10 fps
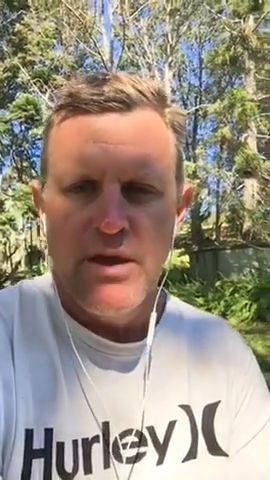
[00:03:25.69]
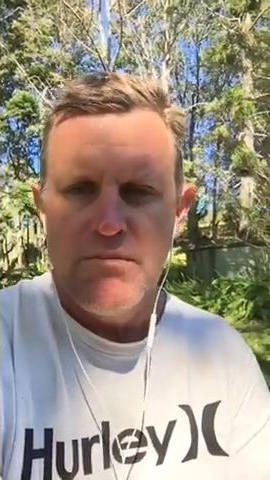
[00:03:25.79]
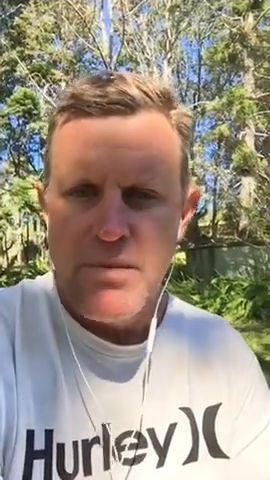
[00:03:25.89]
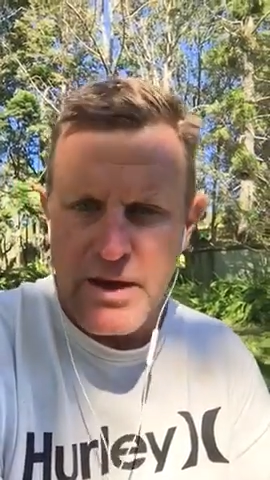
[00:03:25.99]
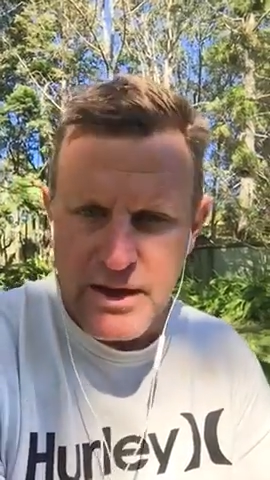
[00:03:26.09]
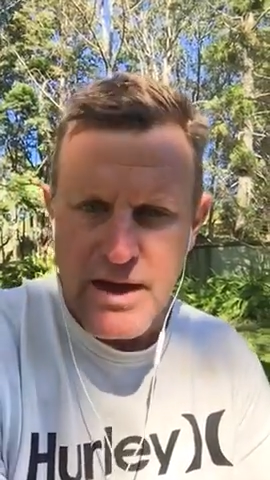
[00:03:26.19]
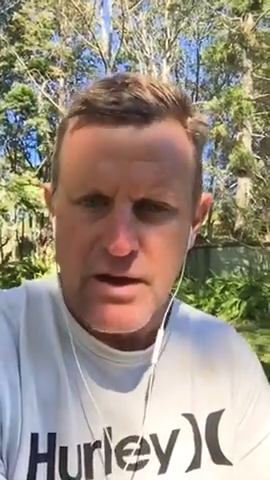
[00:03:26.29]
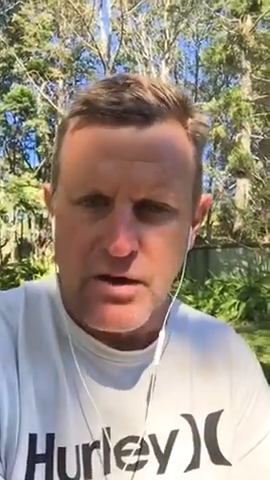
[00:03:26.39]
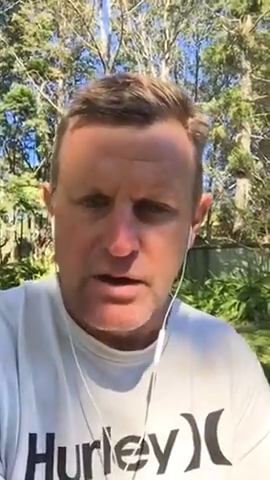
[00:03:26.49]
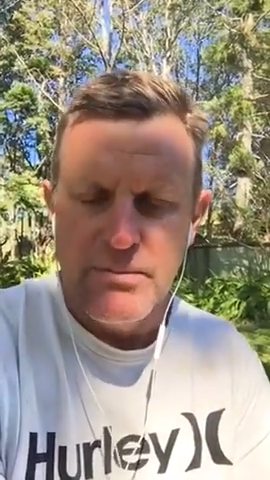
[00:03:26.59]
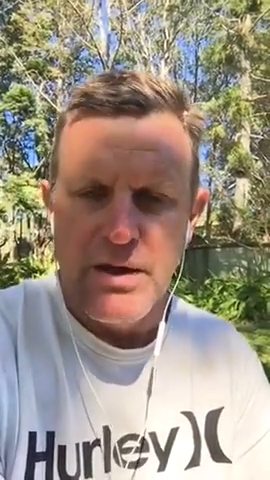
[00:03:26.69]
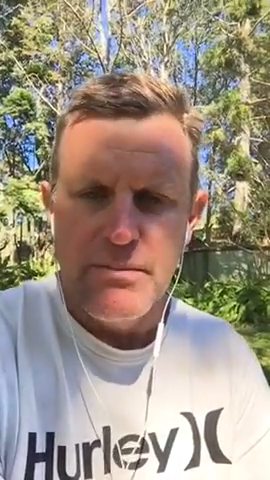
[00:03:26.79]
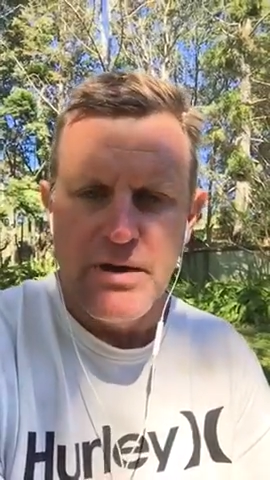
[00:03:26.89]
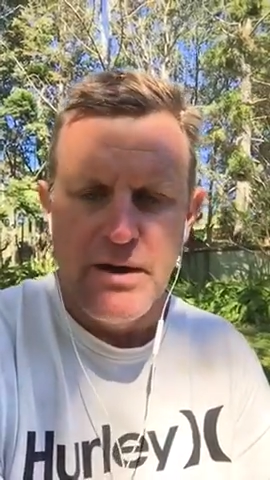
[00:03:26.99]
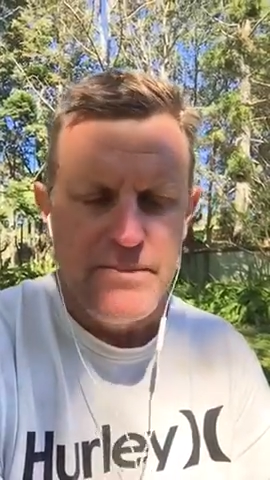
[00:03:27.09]
Medicare item
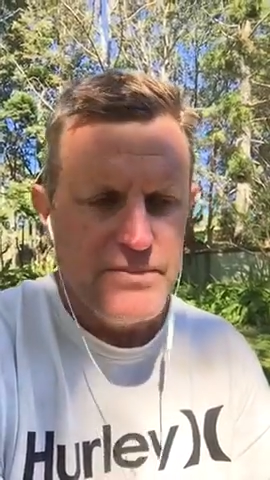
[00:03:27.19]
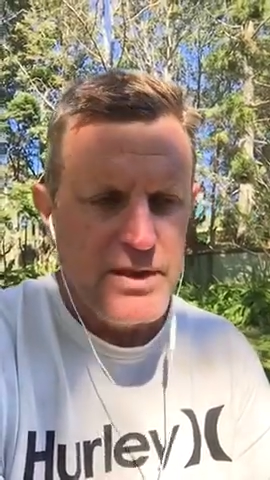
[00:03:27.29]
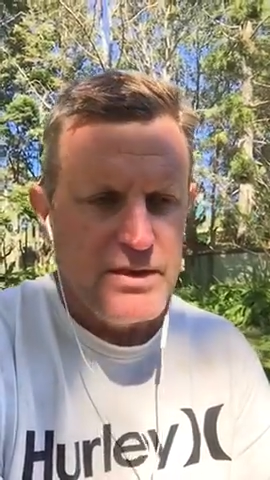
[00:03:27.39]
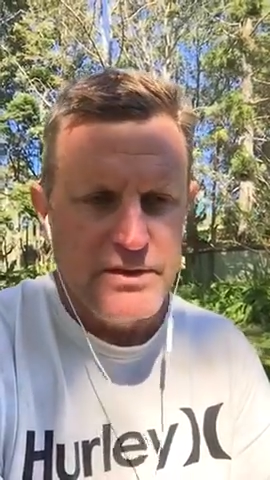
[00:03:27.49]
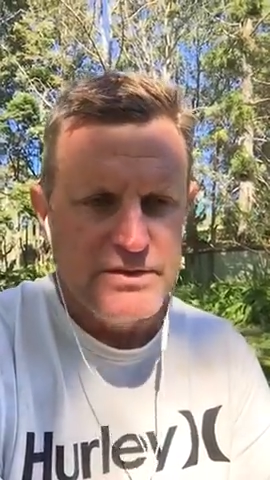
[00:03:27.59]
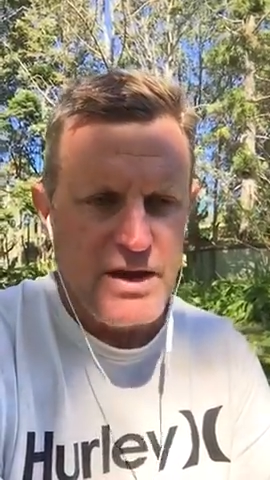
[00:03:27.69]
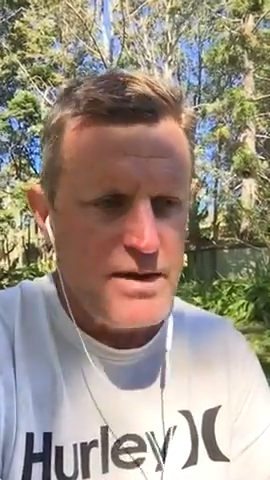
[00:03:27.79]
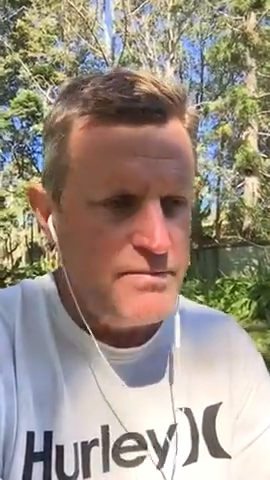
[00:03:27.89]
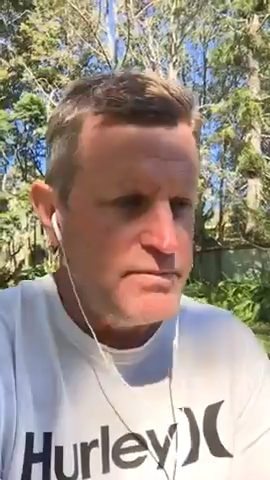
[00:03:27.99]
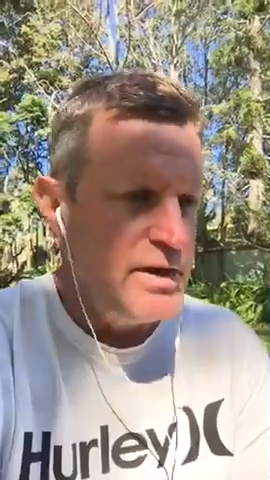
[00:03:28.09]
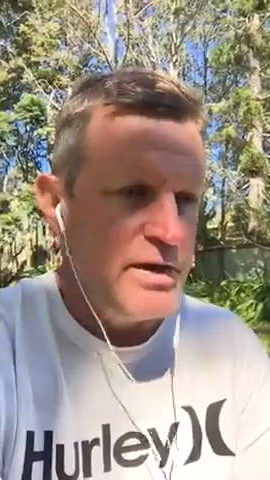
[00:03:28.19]
number, the same,